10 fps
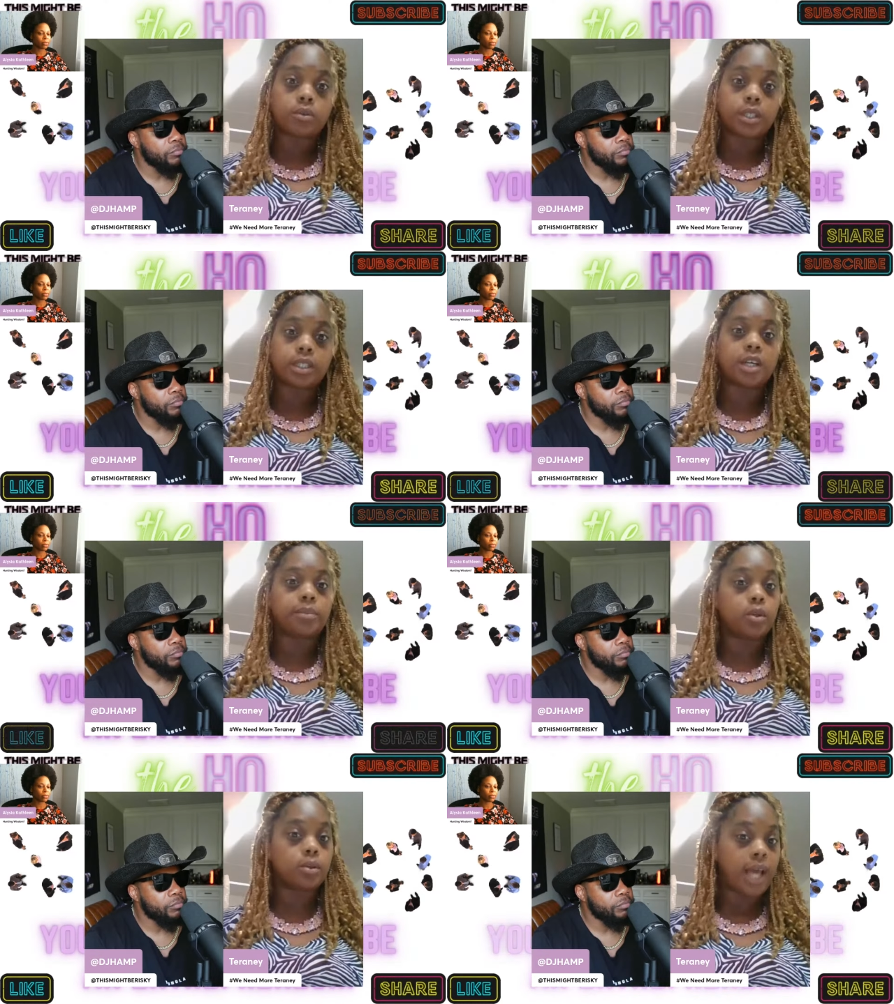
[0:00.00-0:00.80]
Speaker 1: accept
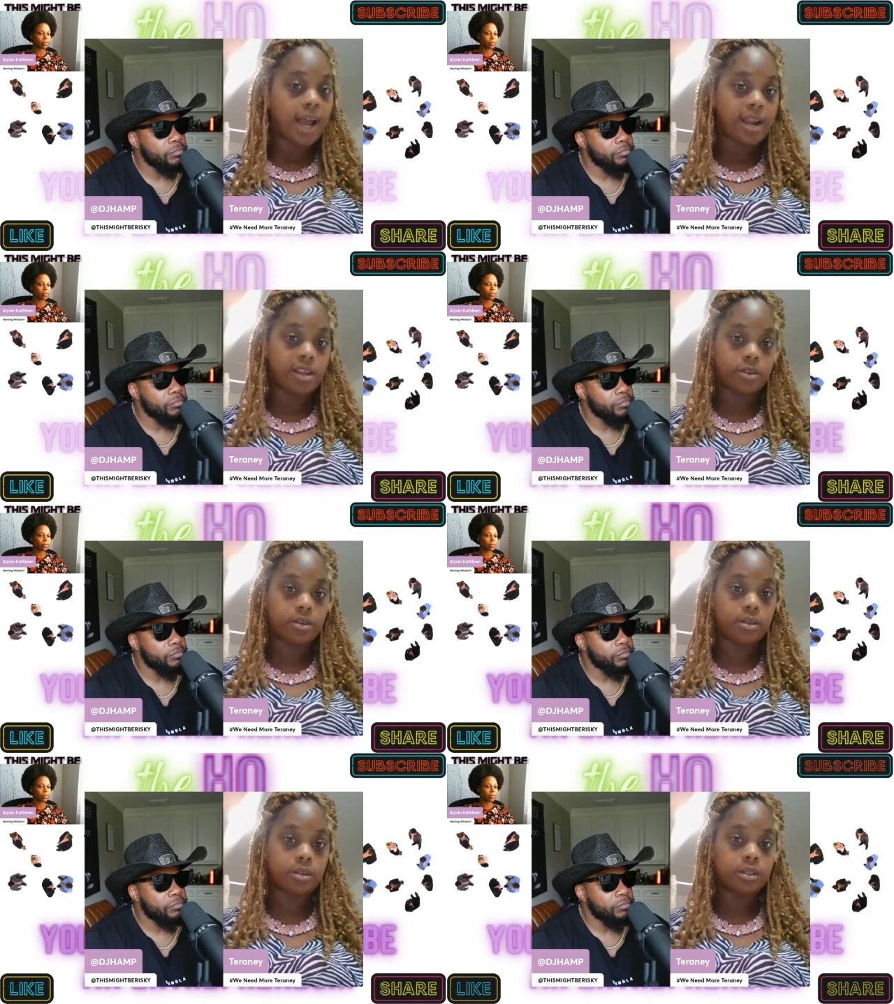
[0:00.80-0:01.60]
those
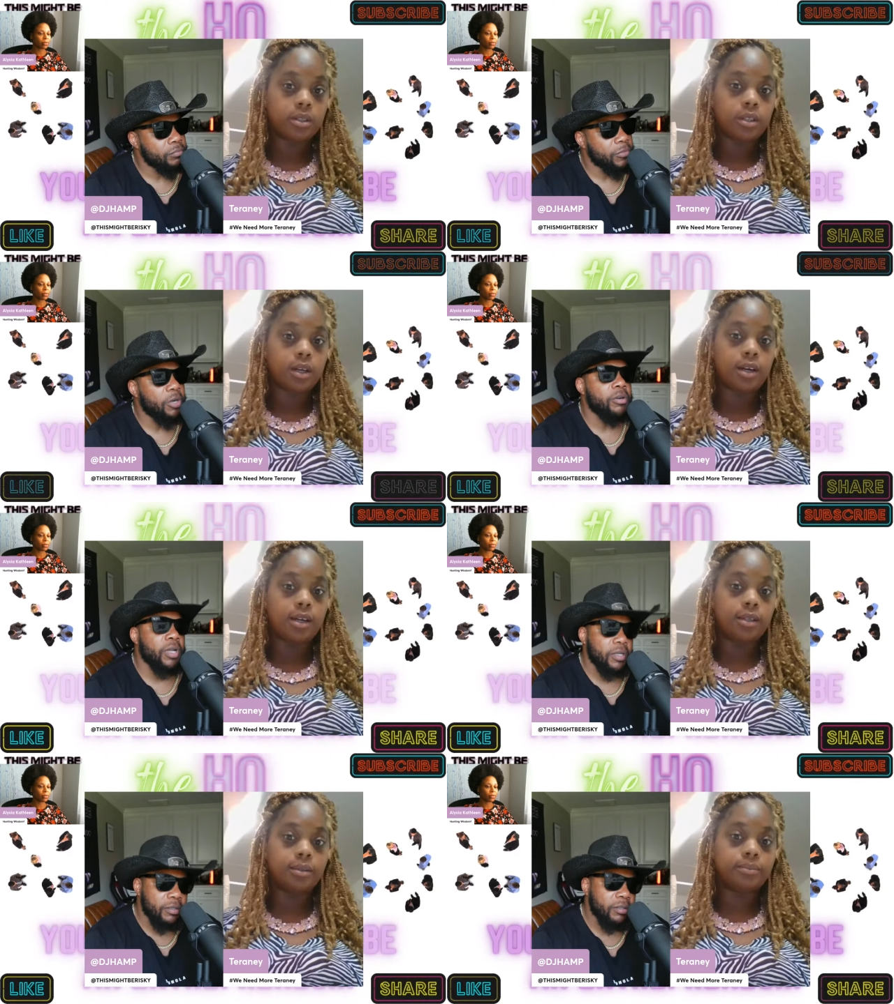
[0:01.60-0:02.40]
either.
Speaker 2: Okay.
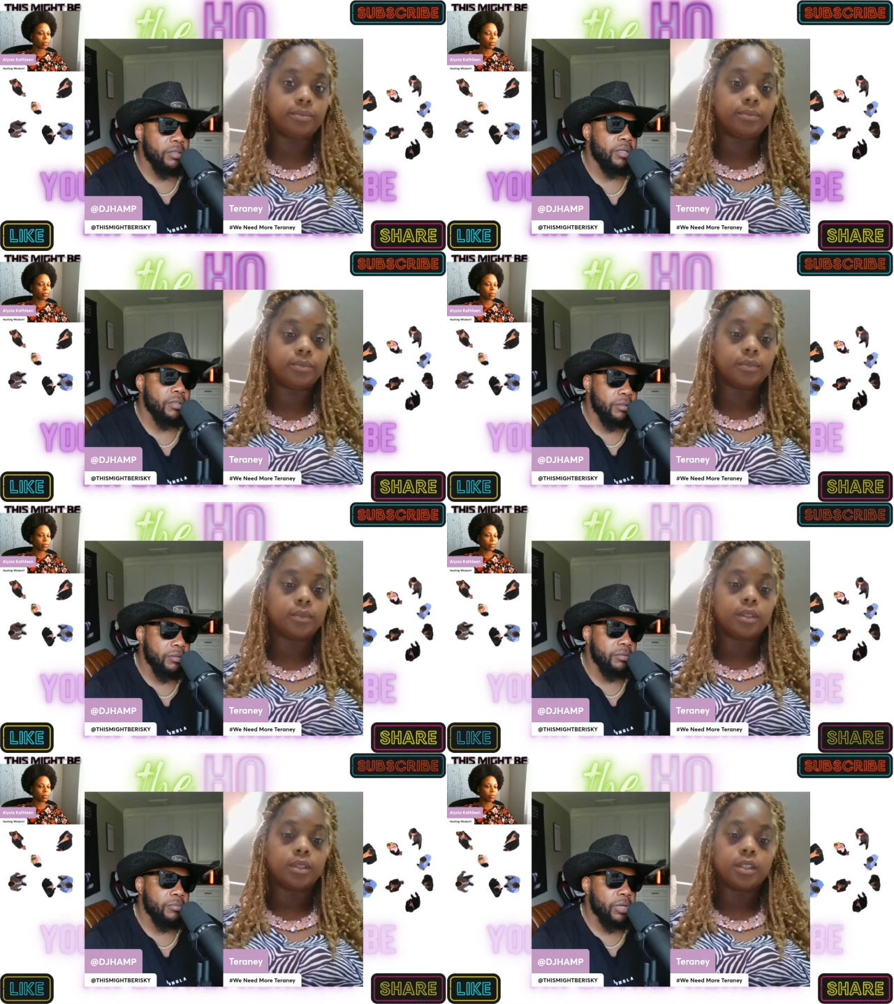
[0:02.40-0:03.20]
Um, okay.
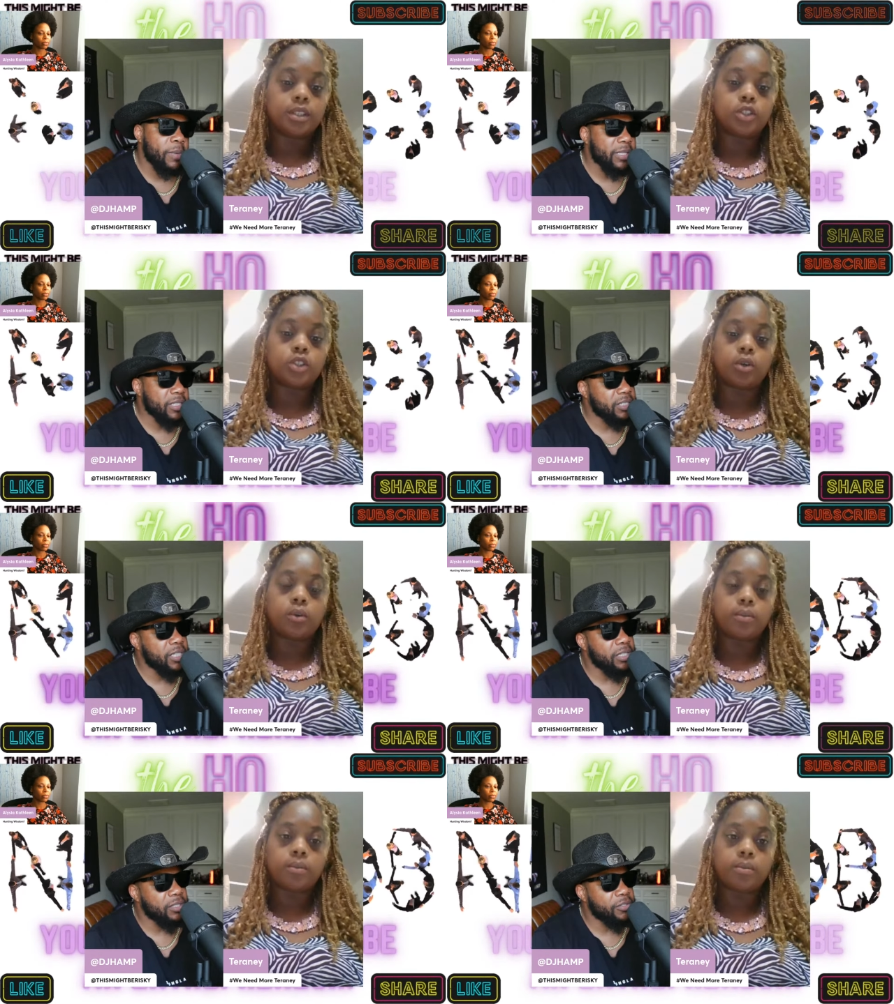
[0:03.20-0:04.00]
What about the
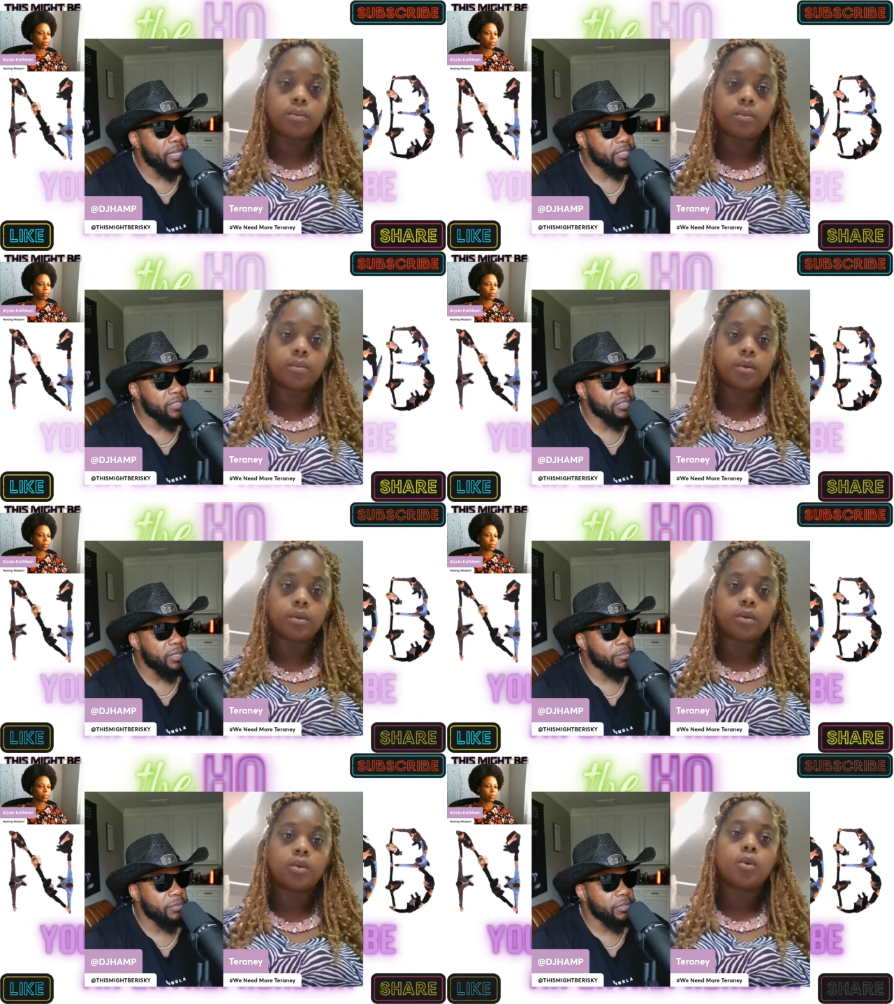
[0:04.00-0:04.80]
stealing? Do you guys accept
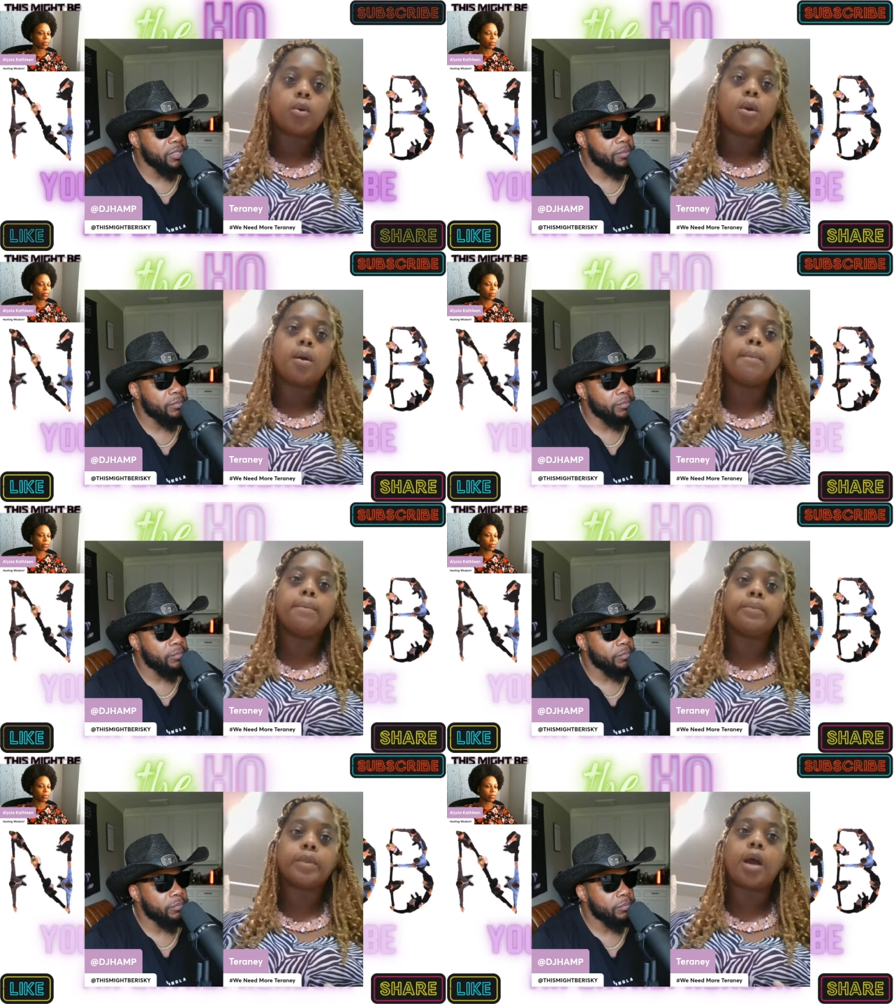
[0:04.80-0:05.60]
them?
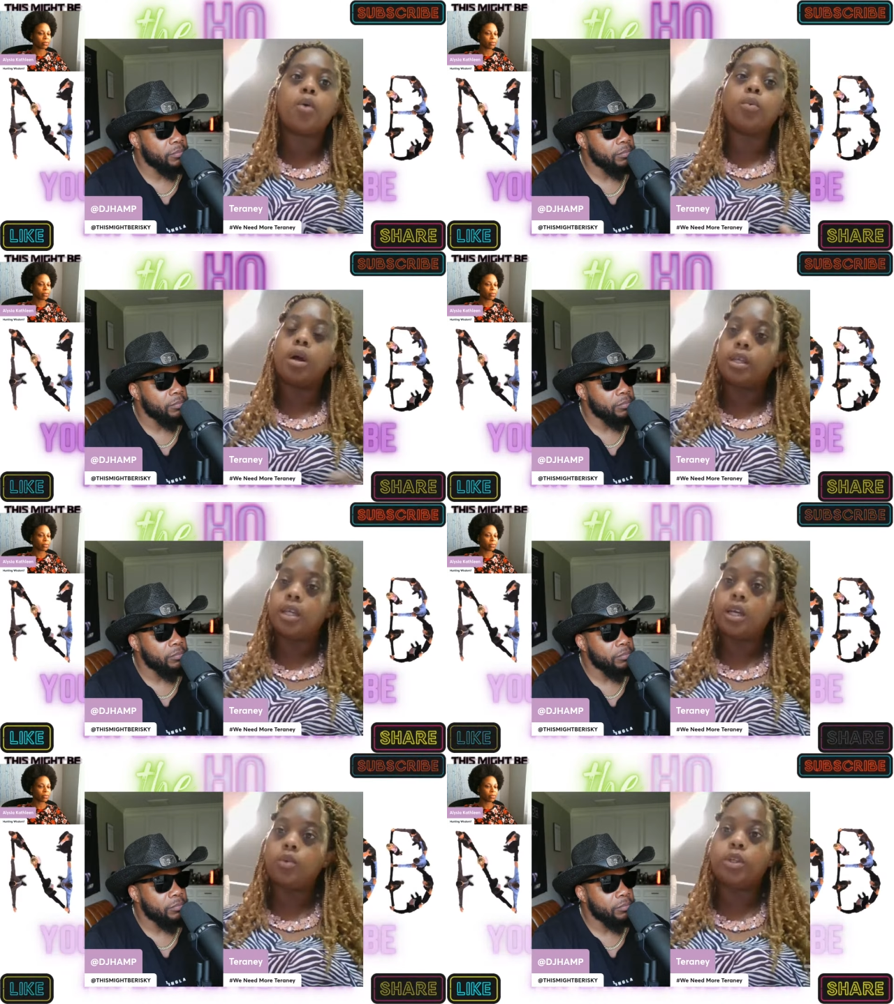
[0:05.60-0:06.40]
Speaker 1: Now,
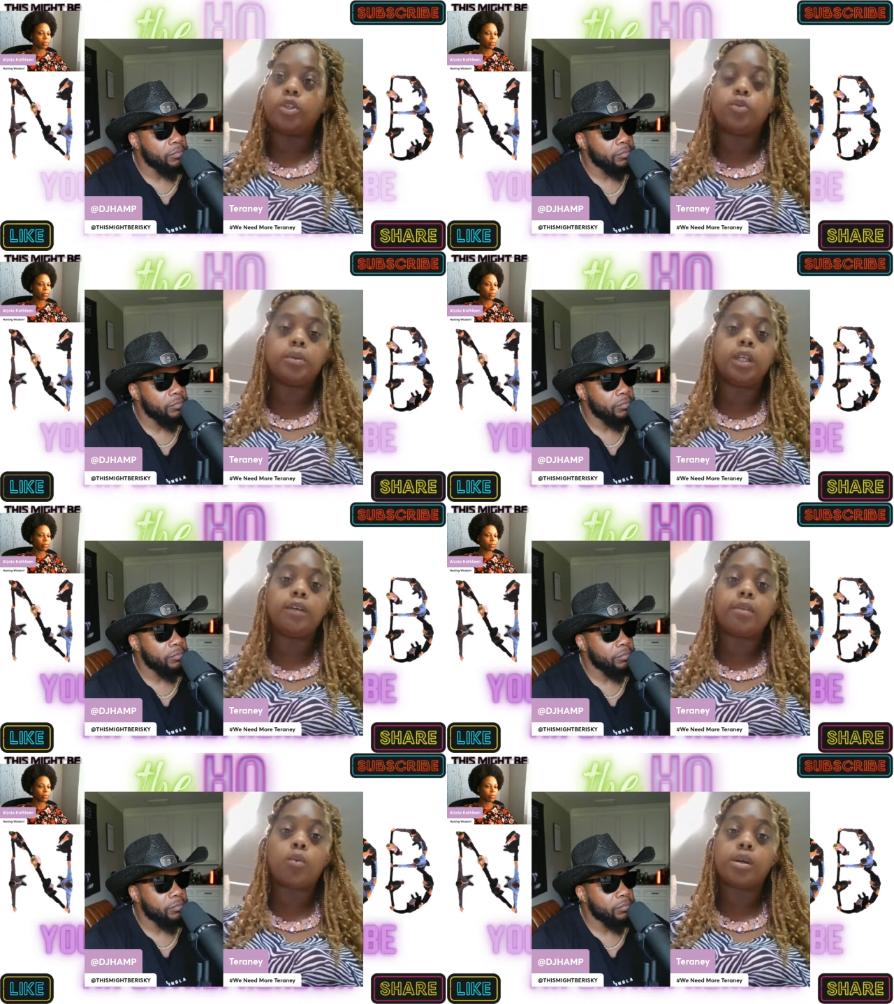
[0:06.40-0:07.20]
again, we do
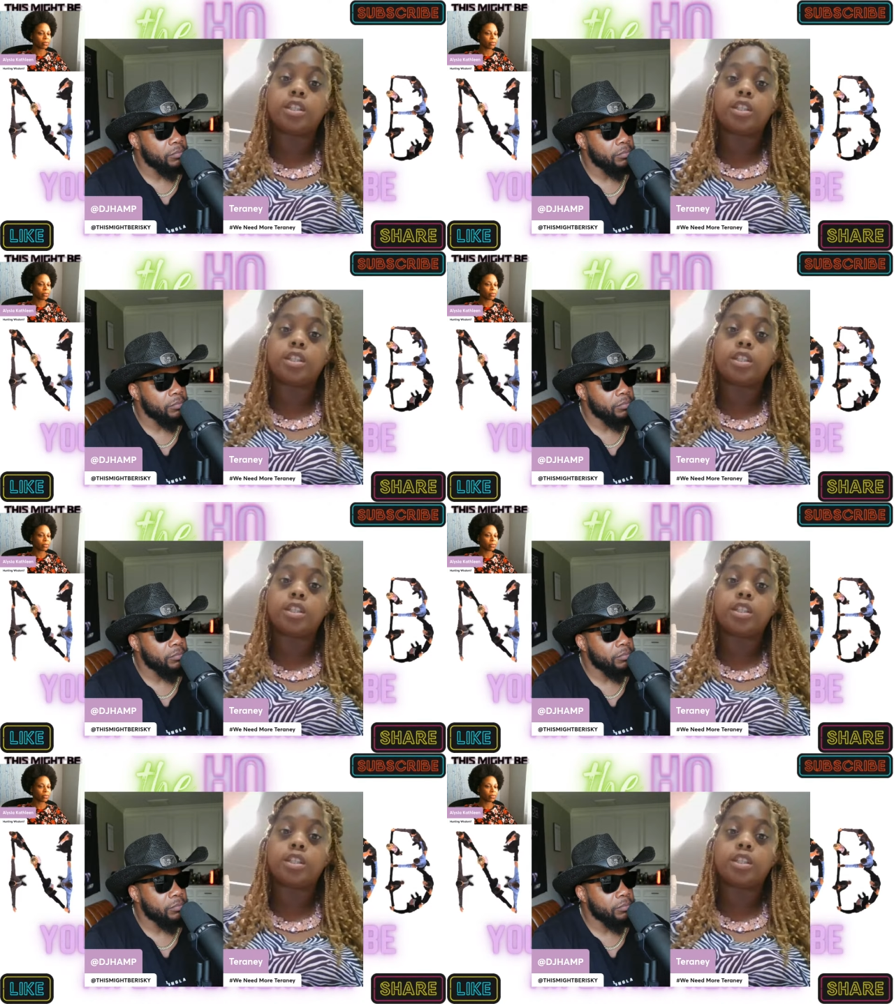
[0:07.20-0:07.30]
believe that one's